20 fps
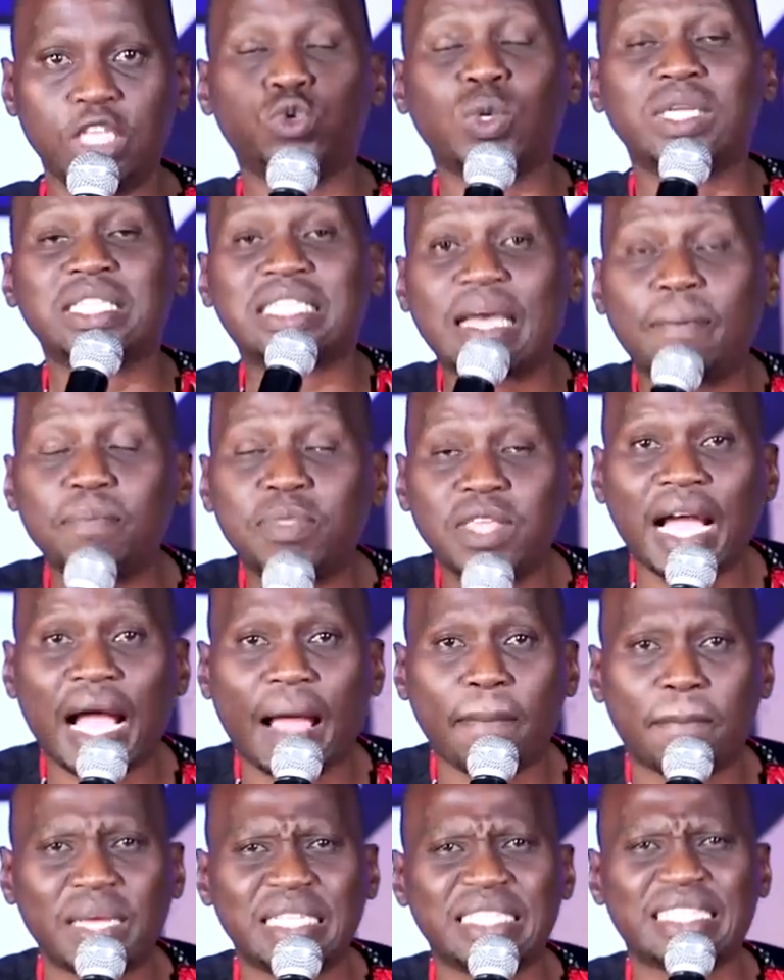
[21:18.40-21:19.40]
It's when something
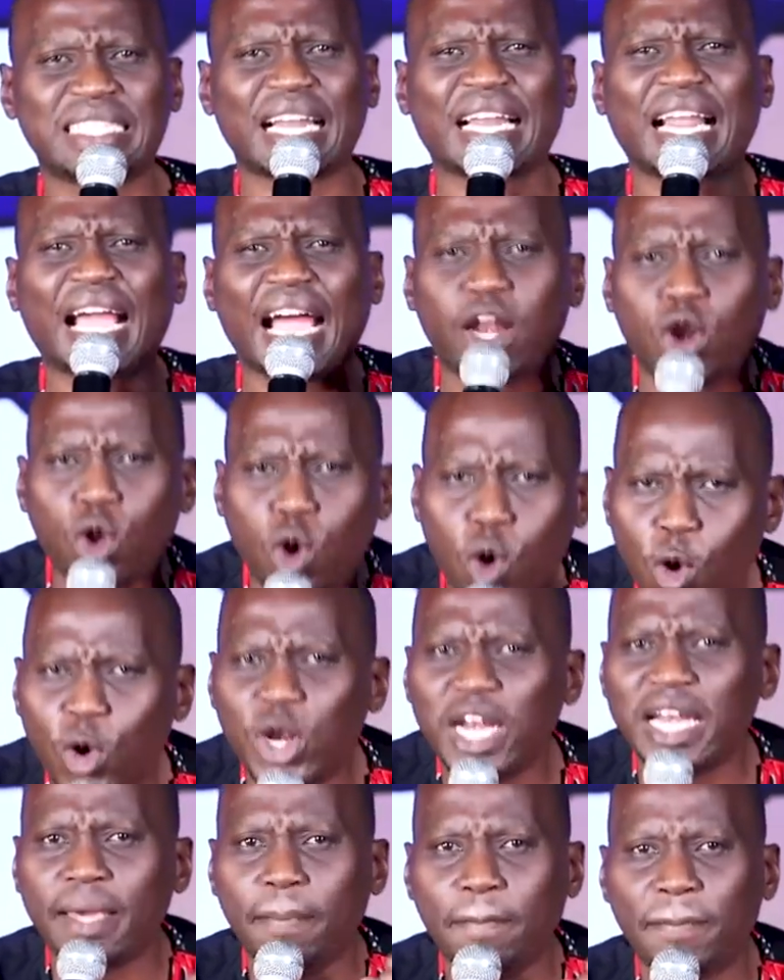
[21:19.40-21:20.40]
happens that can
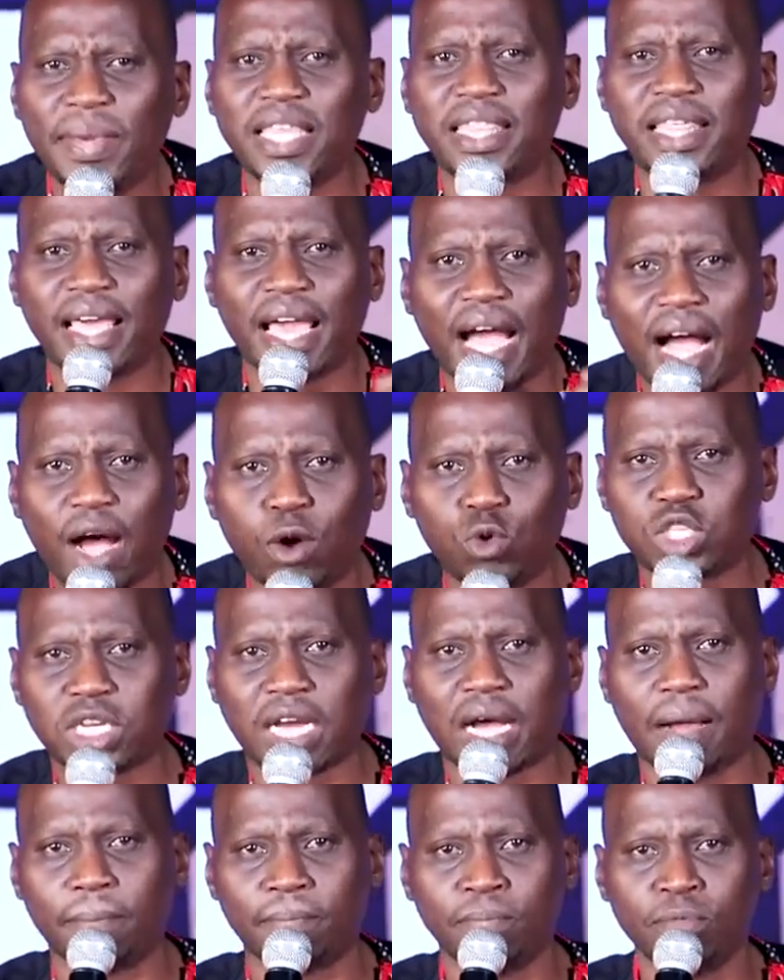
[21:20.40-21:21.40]
only be the
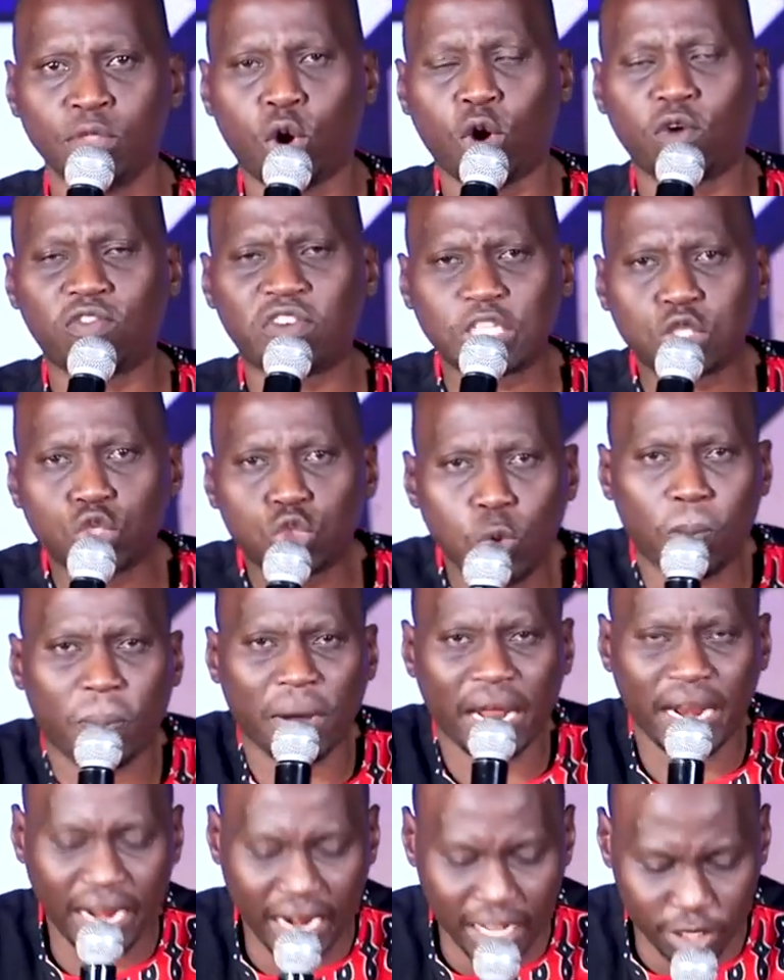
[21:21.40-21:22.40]
outcome of a
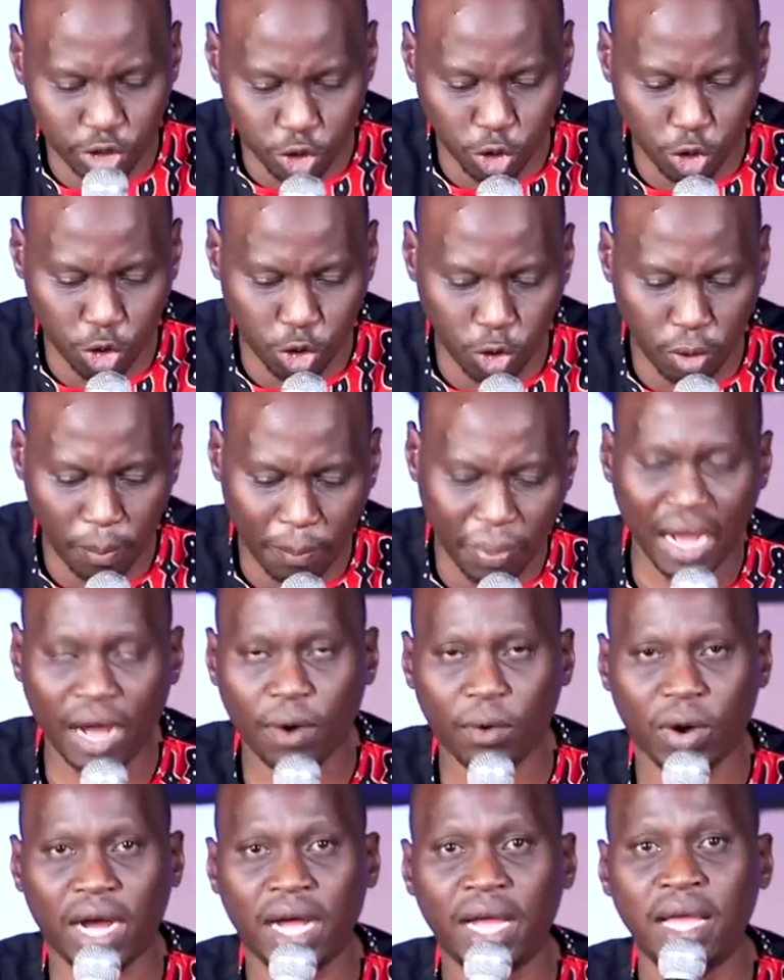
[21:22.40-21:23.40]
supernatural
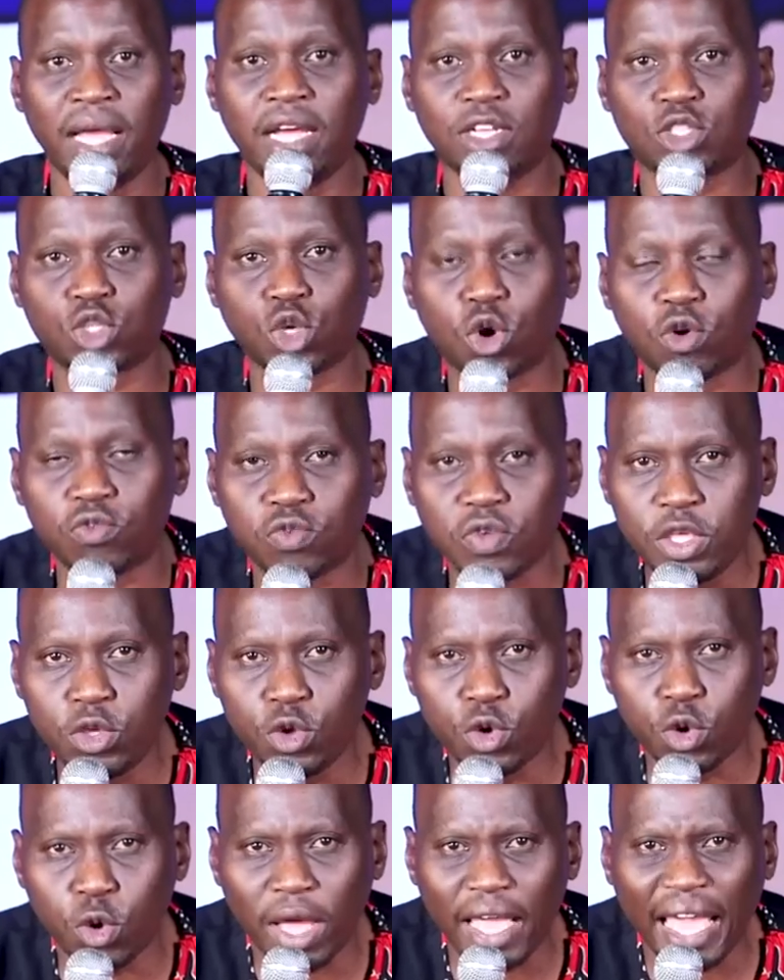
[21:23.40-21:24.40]
power sort of,
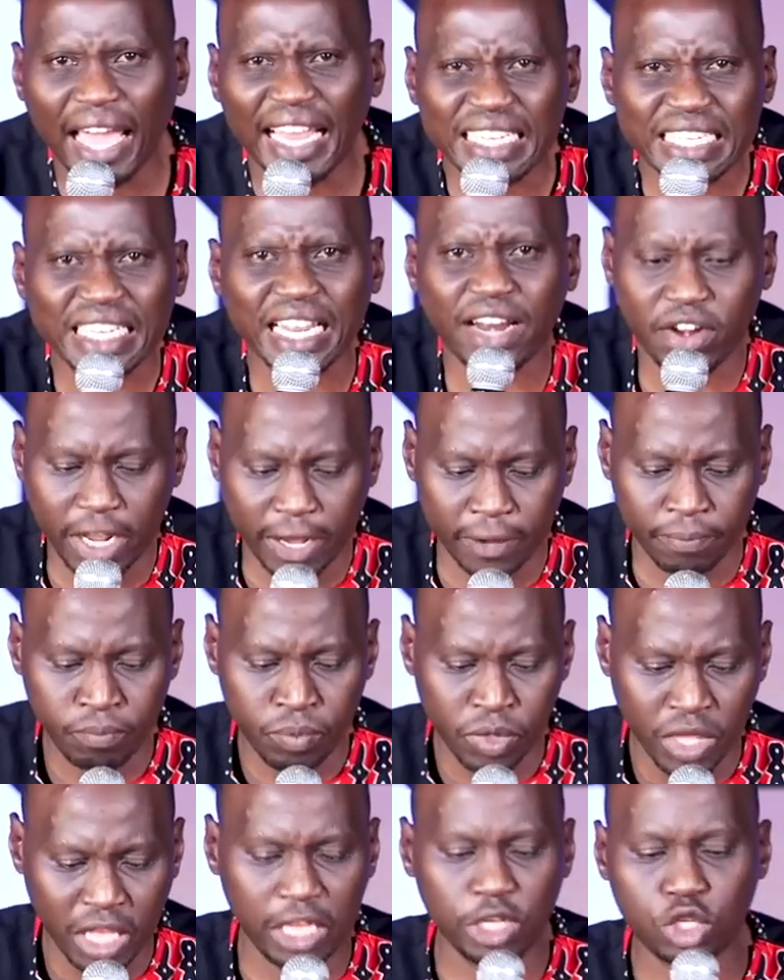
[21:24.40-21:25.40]
you know, entering
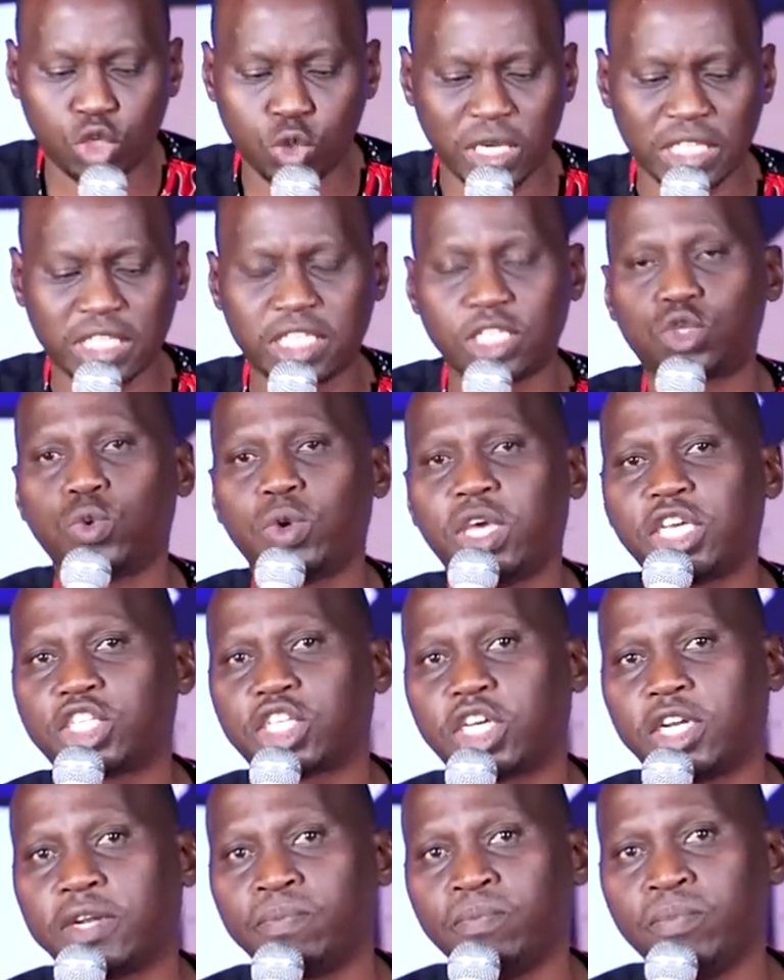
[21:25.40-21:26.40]
into a
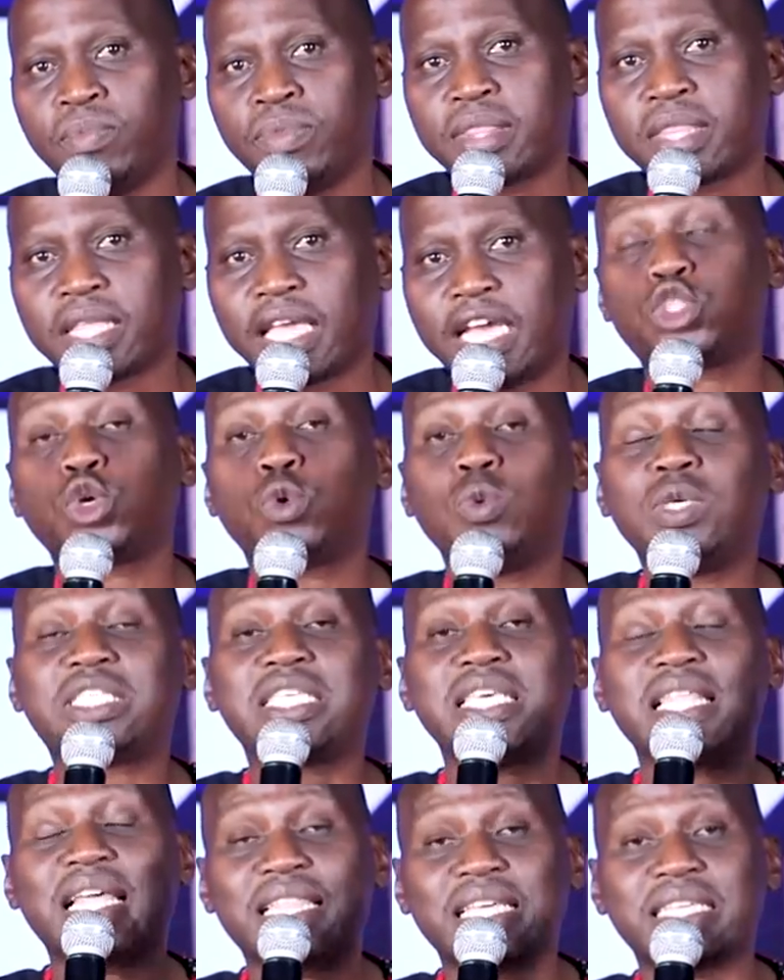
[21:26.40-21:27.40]
situation. And so we
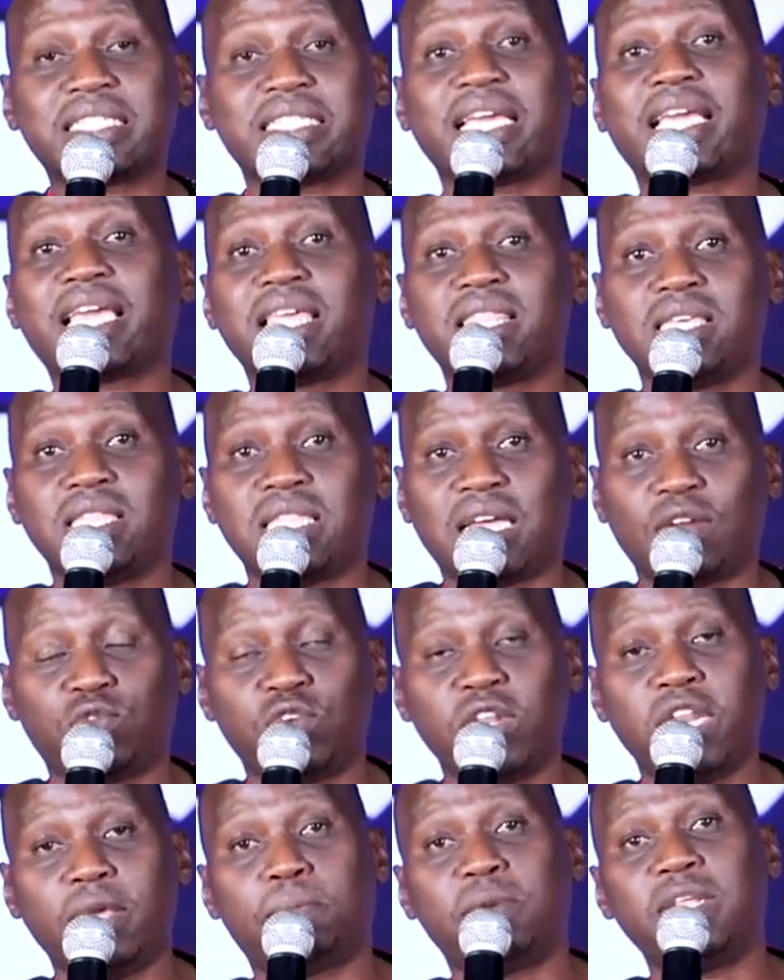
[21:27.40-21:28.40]
see that the second thing that
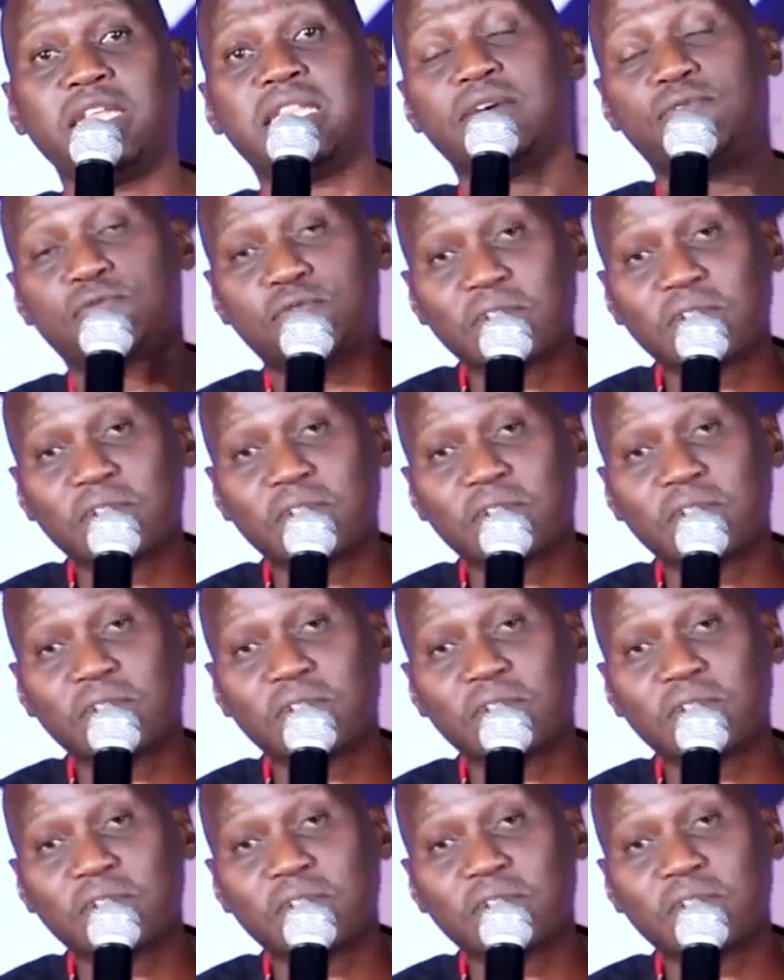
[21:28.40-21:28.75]
Philip did, the